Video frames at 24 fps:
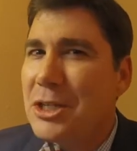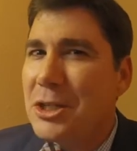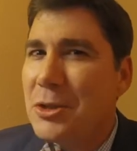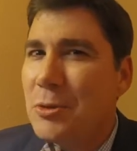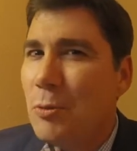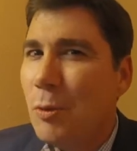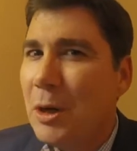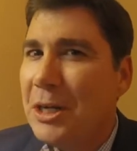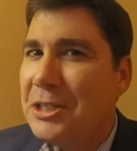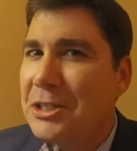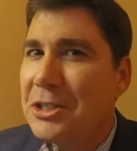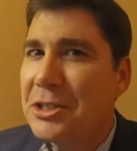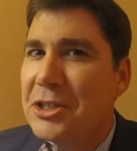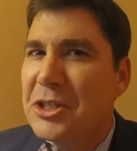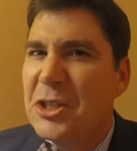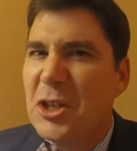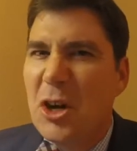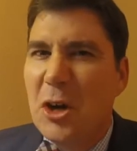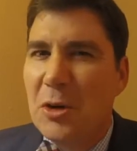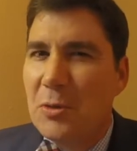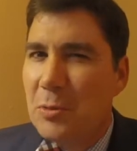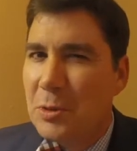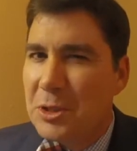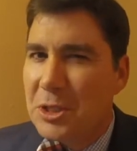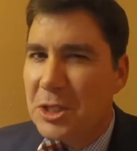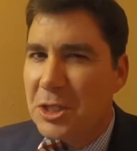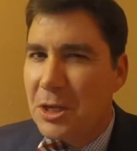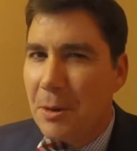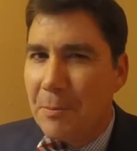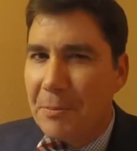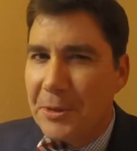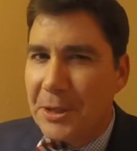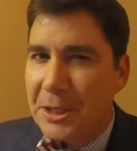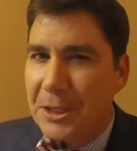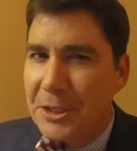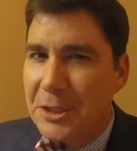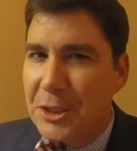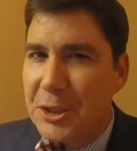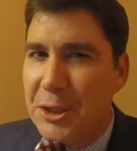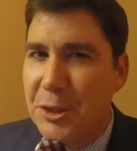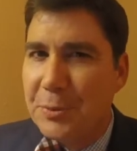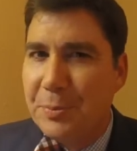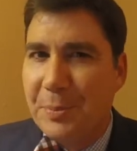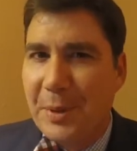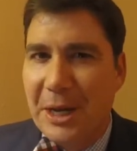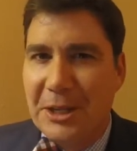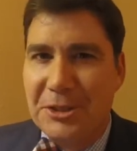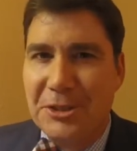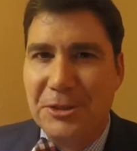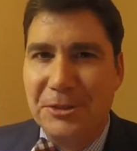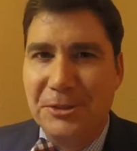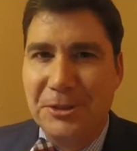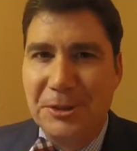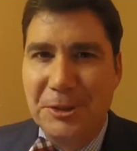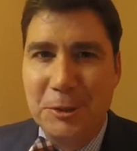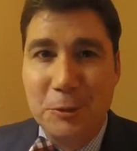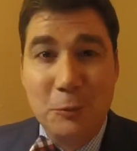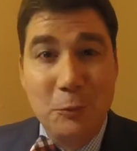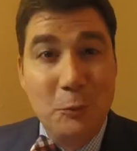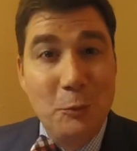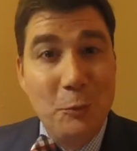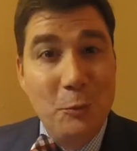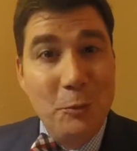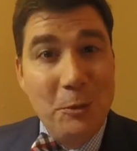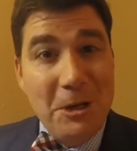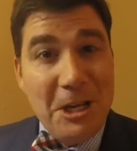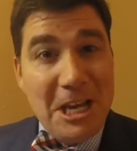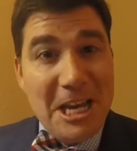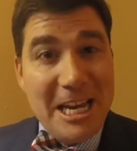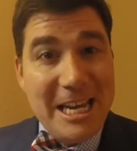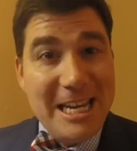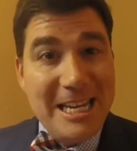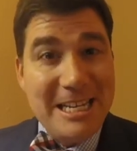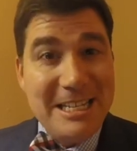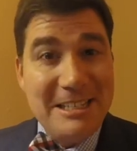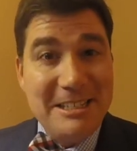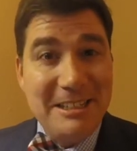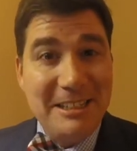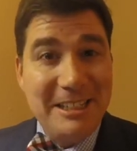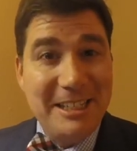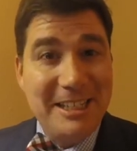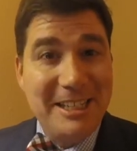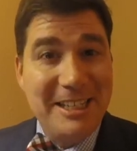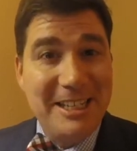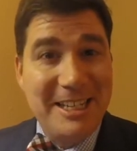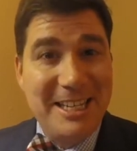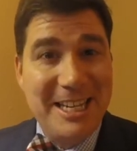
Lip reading: want to start with something special to really